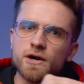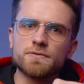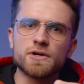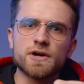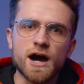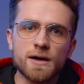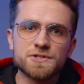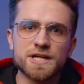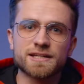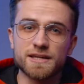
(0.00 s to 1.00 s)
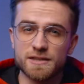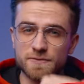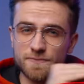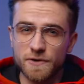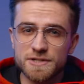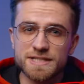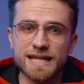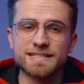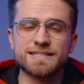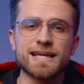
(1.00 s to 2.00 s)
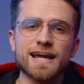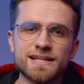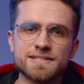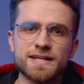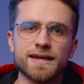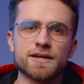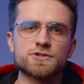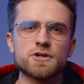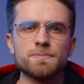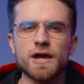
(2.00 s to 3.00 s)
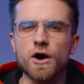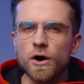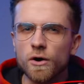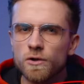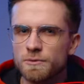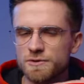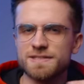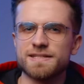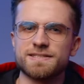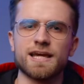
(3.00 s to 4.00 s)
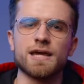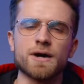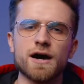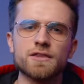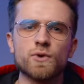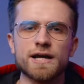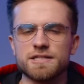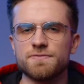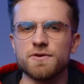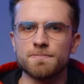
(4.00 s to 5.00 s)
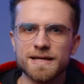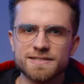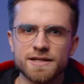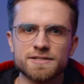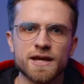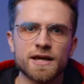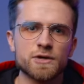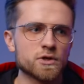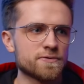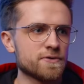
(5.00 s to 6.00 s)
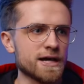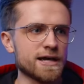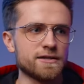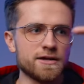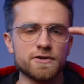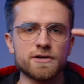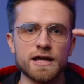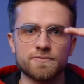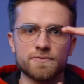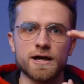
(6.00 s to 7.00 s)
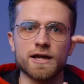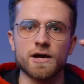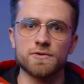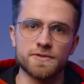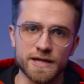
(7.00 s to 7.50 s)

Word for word: of your object in the first and second take should be almost the same, otherwise if you miss it, it will fly in here and fly out